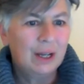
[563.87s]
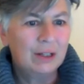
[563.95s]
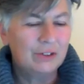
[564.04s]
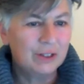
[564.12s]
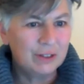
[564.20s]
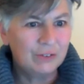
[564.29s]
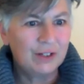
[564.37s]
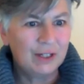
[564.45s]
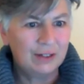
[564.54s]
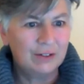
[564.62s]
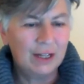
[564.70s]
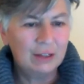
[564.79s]

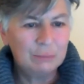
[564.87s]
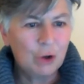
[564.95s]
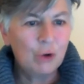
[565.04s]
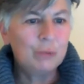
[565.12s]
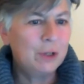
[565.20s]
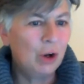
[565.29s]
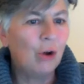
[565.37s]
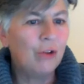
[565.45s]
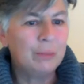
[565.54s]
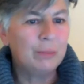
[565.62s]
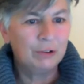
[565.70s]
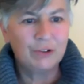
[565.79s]
significant, and goes
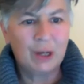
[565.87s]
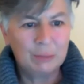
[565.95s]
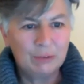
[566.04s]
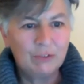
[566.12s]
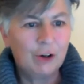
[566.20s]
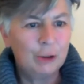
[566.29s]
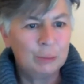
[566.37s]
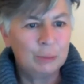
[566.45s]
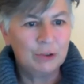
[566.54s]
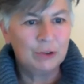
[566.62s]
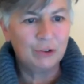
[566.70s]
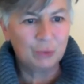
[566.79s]
beyond the maritime
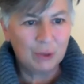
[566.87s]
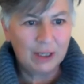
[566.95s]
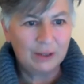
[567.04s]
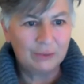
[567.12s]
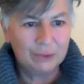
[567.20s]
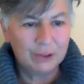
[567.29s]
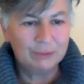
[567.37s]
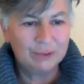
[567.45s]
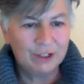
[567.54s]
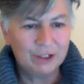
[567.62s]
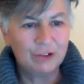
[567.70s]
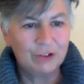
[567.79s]
environment as well. We
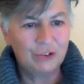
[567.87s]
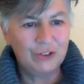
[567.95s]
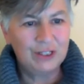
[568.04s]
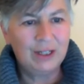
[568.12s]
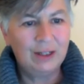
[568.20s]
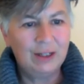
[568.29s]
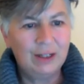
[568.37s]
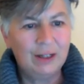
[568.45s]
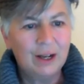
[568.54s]
already are seeing